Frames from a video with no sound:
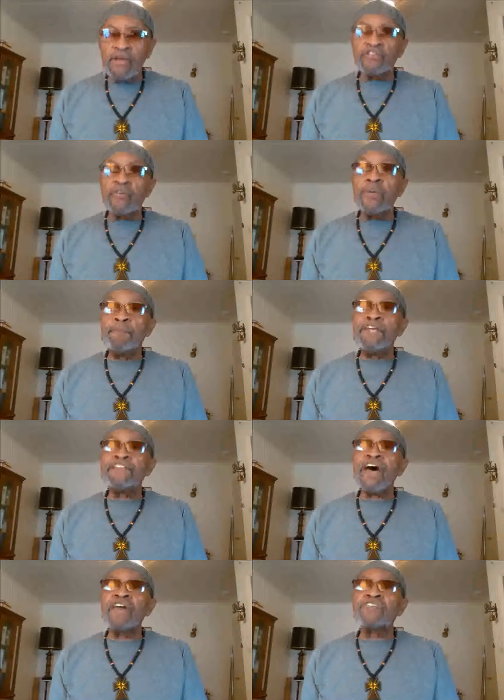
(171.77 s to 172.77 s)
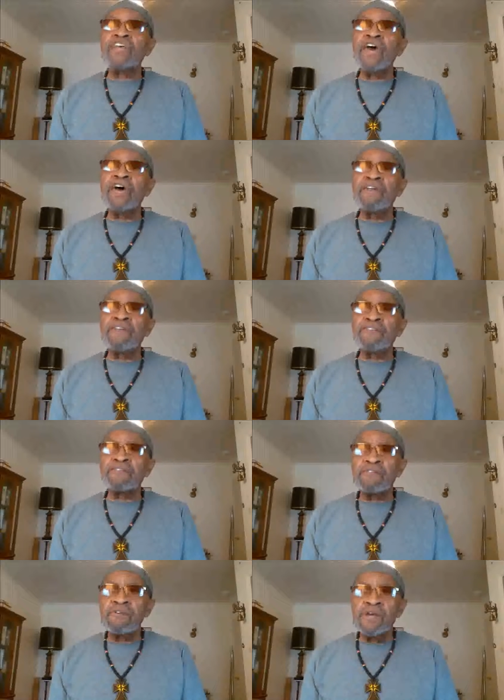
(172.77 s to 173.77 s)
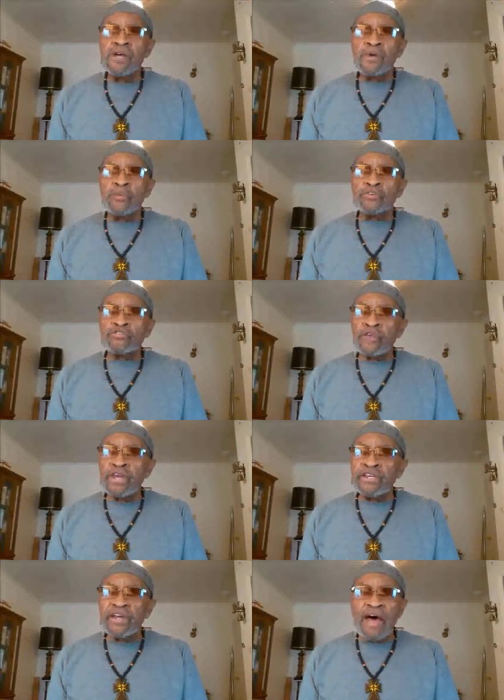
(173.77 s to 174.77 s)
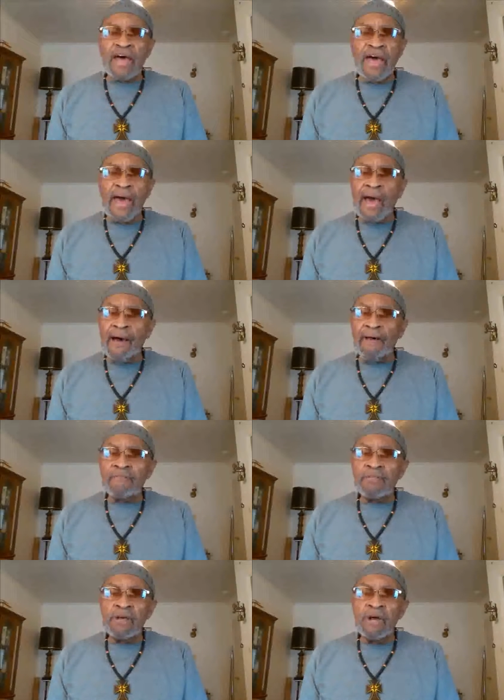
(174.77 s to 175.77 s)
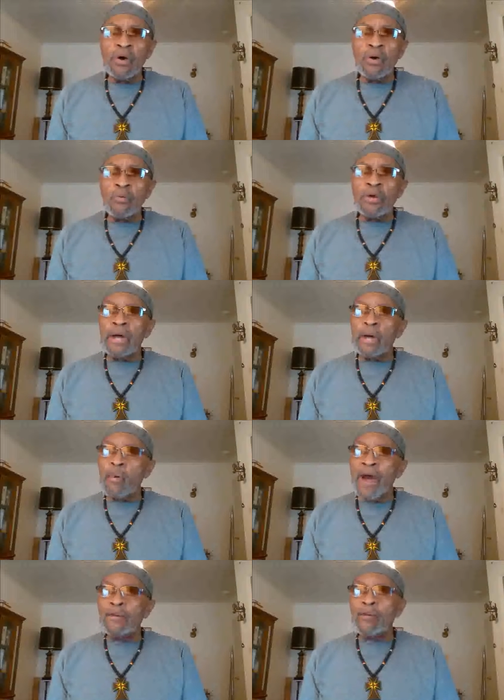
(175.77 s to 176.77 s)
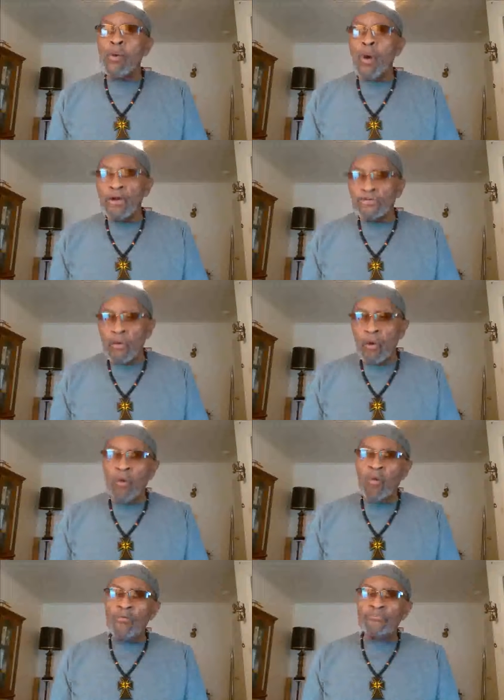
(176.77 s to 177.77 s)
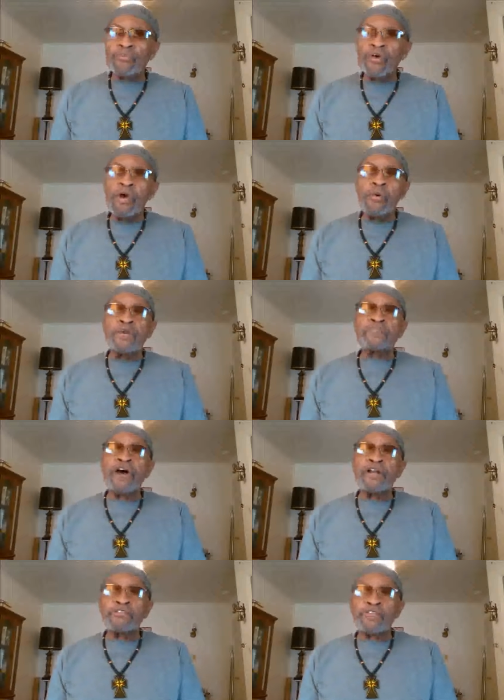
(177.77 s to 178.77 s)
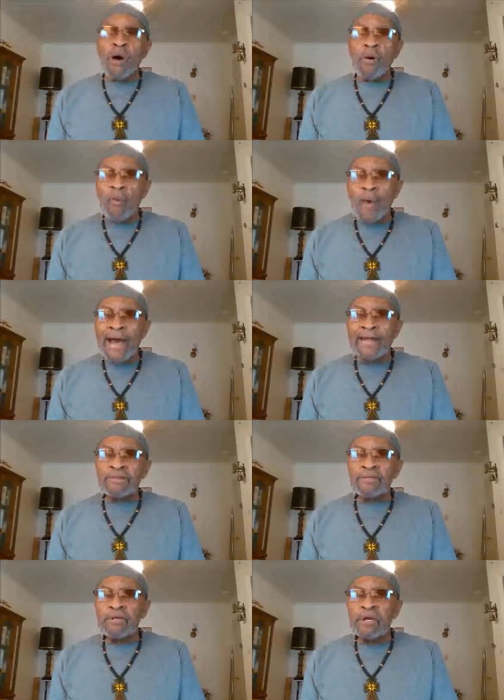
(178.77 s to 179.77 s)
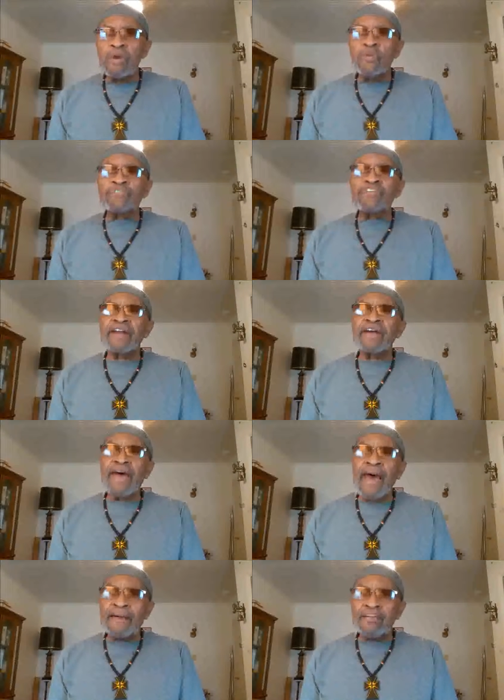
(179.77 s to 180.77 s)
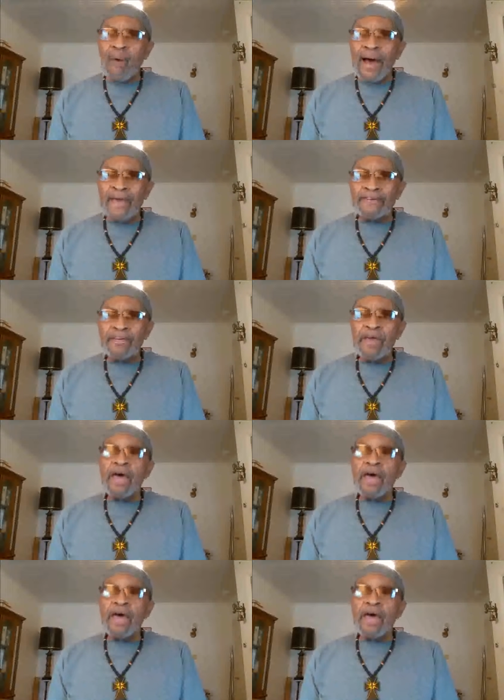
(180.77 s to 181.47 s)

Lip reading: So we bleach our skins, we straighten our hair, we wear white wardrobes, we try to talk white, we try to act white,